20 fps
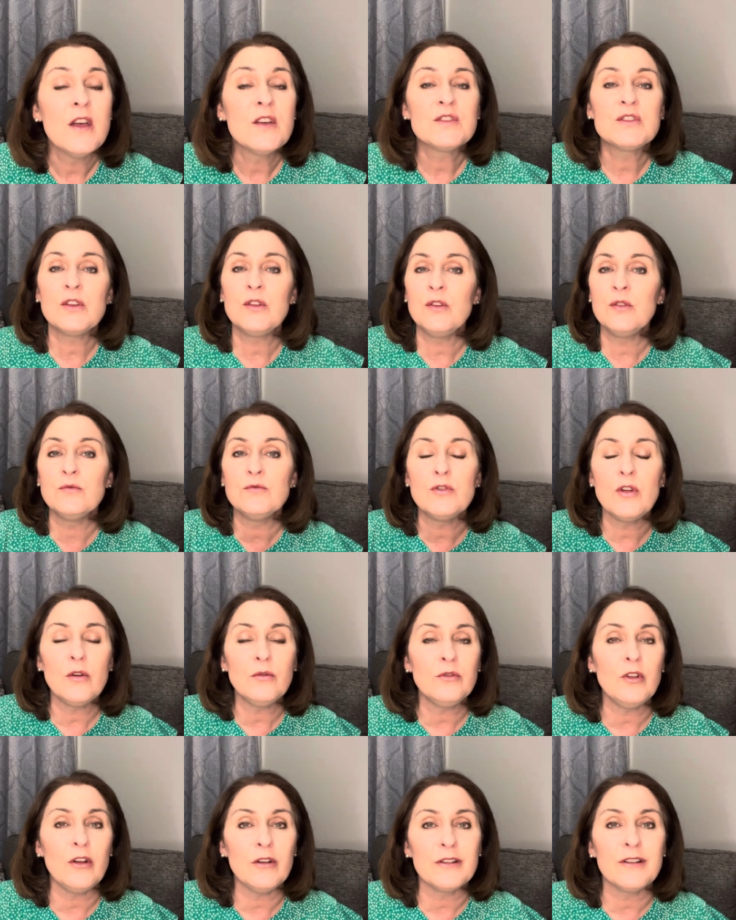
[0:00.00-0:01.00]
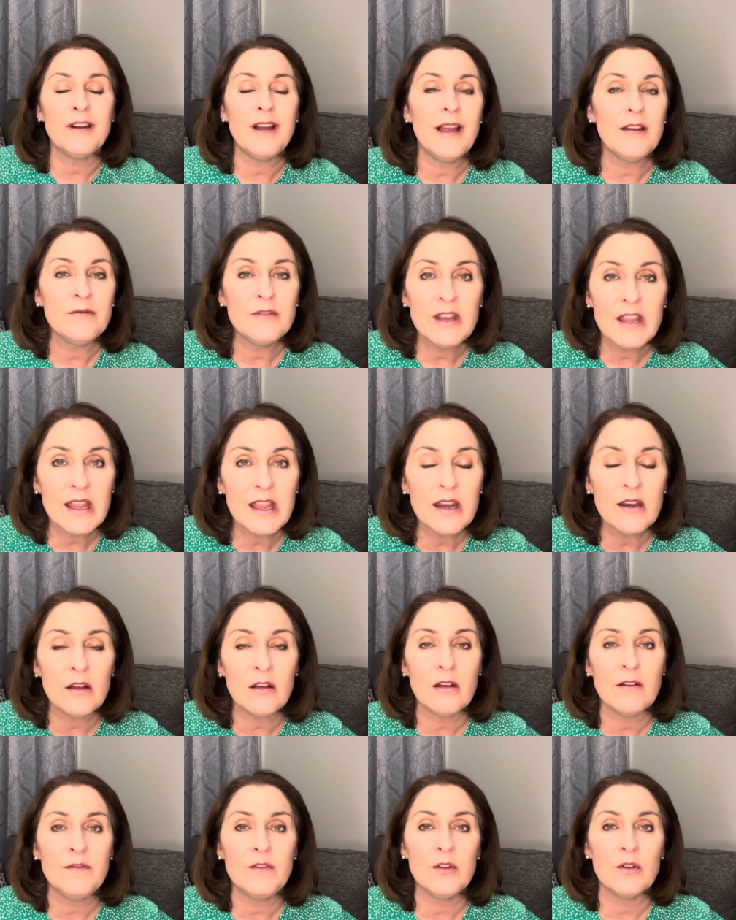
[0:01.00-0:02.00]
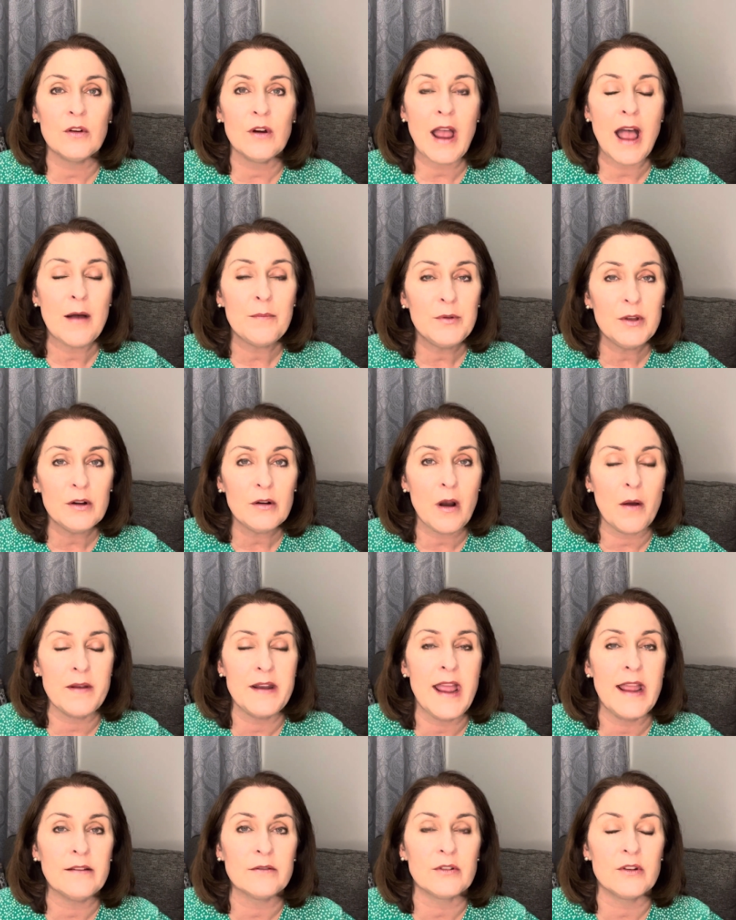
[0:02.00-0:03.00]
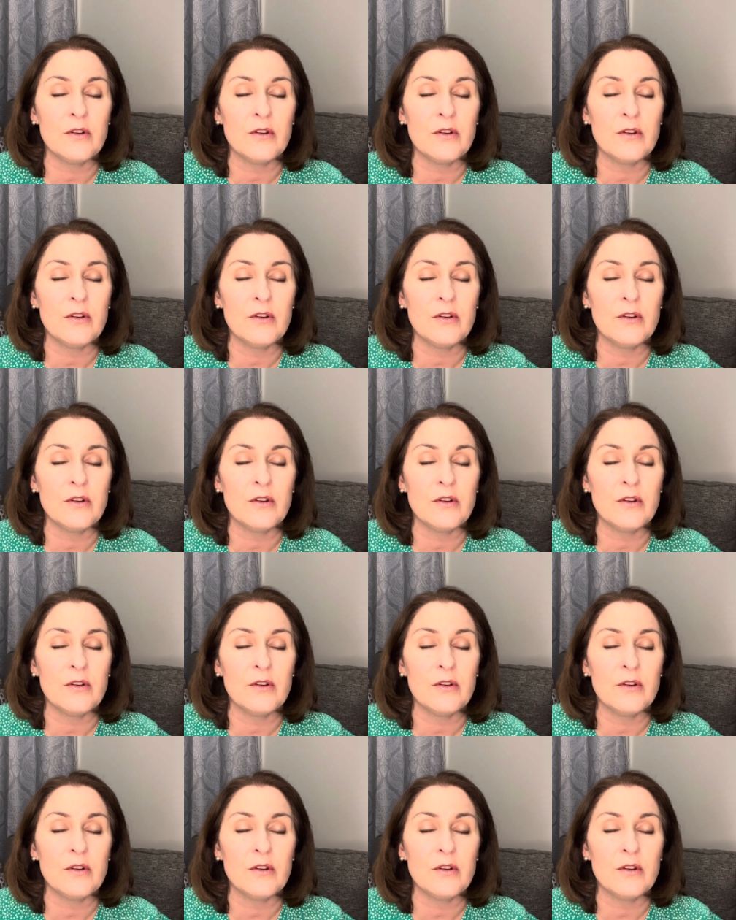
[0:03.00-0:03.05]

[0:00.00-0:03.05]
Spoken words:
So you no longer have need of your albuterol inhaler,